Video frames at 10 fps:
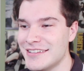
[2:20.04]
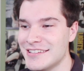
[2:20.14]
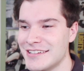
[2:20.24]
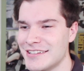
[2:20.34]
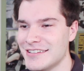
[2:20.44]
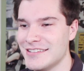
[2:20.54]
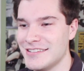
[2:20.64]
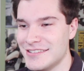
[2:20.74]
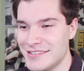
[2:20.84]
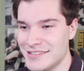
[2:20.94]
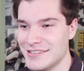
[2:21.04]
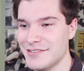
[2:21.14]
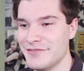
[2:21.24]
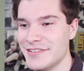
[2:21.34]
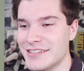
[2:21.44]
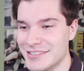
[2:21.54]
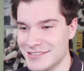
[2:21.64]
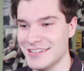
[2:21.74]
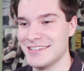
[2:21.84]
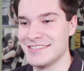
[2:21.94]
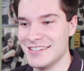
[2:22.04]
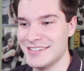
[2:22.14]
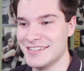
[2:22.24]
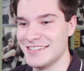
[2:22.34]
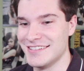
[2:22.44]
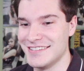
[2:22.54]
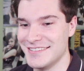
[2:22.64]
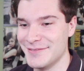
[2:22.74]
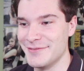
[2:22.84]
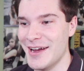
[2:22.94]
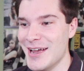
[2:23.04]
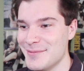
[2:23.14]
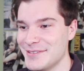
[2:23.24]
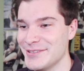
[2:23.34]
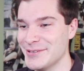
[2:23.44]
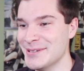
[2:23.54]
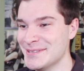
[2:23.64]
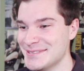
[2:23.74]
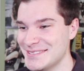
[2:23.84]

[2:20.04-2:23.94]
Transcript: easy to feel, like to vibe to.